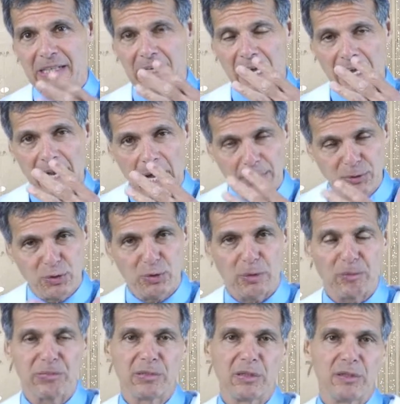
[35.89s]
it helps to
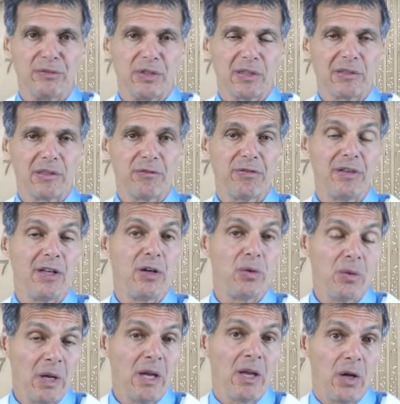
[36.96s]
improve urine
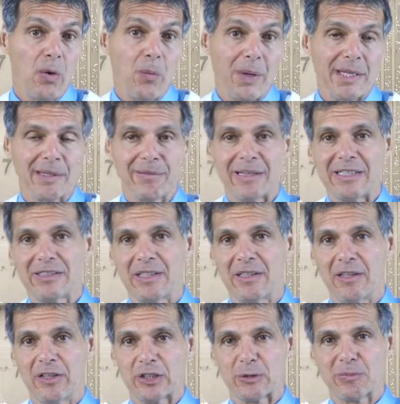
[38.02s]
flow when there is
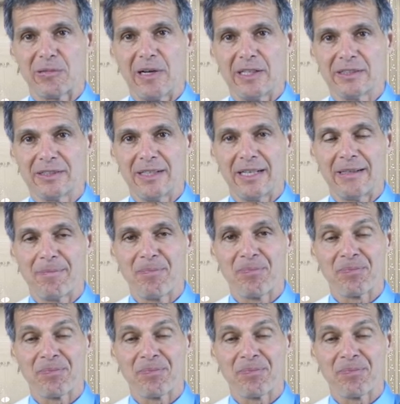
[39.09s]
enlarged prostate.